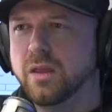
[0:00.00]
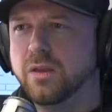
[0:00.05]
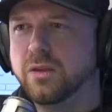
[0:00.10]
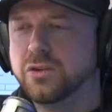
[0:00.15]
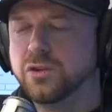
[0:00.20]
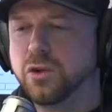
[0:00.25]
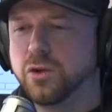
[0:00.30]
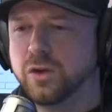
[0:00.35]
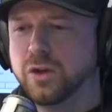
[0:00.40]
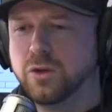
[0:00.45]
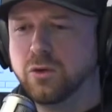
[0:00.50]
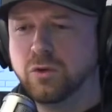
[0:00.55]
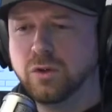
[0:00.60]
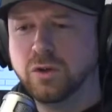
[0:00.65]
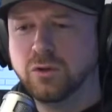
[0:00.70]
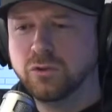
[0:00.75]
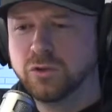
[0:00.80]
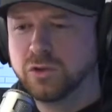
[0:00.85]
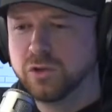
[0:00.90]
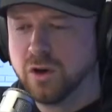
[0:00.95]
So
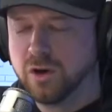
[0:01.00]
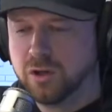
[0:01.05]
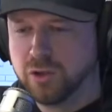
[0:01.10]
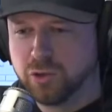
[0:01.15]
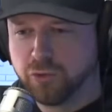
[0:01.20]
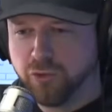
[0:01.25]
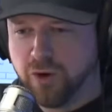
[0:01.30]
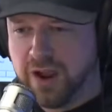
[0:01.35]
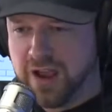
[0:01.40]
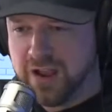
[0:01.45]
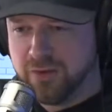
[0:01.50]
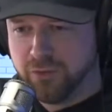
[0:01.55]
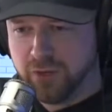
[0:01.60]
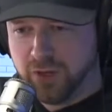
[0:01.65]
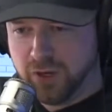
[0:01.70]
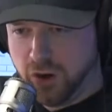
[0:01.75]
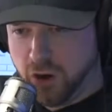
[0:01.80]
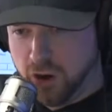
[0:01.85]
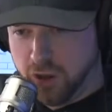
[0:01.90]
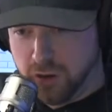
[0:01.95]
you start
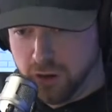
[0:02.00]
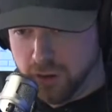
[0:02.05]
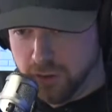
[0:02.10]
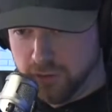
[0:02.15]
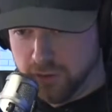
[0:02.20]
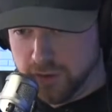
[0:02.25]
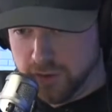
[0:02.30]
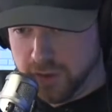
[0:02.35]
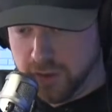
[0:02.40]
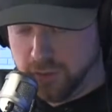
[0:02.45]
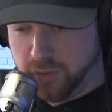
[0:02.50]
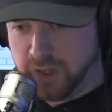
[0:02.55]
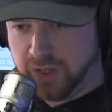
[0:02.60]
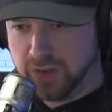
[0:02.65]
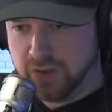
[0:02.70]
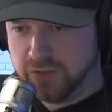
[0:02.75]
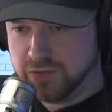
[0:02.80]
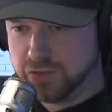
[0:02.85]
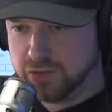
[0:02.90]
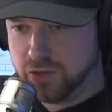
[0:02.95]
traveling all over.
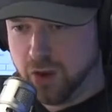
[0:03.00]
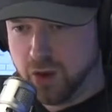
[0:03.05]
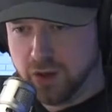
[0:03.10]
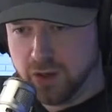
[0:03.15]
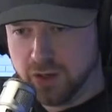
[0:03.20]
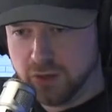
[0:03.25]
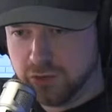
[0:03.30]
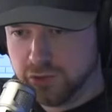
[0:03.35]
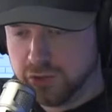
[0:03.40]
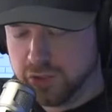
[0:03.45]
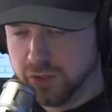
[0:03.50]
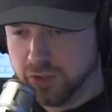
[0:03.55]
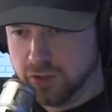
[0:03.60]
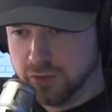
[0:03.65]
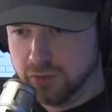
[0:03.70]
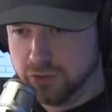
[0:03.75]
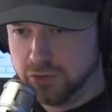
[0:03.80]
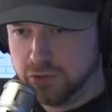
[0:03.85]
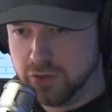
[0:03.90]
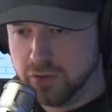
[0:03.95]
This song goes
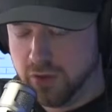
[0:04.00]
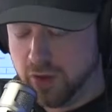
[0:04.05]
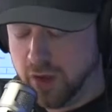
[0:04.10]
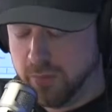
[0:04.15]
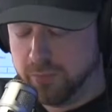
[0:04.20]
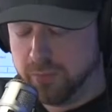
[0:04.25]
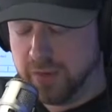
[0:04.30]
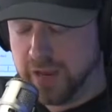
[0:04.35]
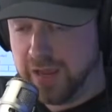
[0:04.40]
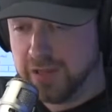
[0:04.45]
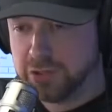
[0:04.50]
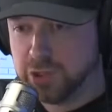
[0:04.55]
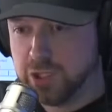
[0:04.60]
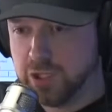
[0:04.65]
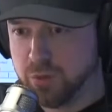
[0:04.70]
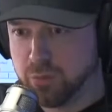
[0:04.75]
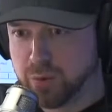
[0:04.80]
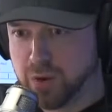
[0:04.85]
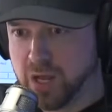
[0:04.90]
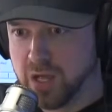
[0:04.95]
huge. I'm guessing
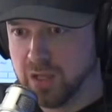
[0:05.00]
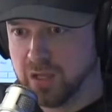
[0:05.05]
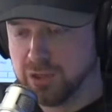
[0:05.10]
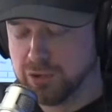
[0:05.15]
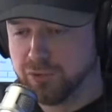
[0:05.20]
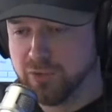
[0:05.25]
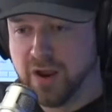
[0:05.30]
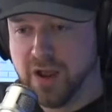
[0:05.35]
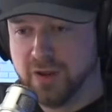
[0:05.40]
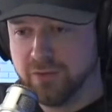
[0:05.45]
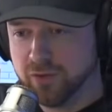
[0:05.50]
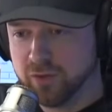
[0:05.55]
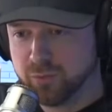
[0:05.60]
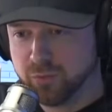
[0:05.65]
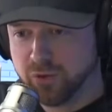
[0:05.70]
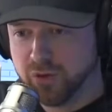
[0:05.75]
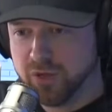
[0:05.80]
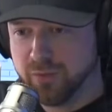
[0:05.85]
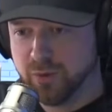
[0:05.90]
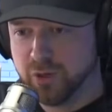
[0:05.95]
you probably traveled
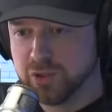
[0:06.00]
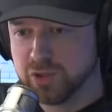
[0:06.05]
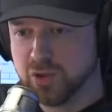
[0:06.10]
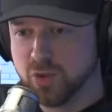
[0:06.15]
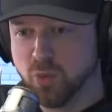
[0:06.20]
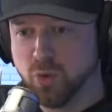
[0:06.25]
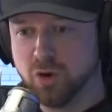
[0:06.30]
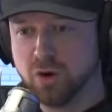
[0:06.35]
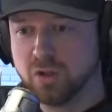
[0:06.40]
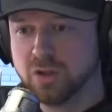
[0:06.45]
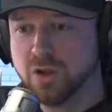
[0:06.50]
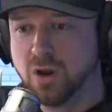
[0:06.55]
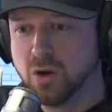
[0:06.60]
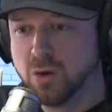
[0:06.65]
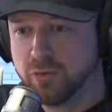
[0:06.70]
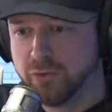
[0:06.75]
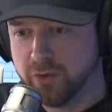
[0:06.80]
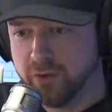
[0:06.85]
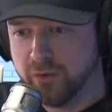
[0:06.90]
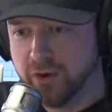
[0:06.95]
pretty much the world
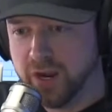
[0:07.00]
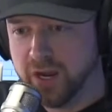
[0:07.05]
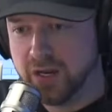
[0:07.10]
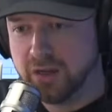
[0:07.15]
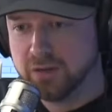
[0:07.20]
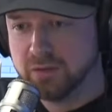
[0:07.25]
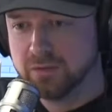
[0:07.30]
over, right?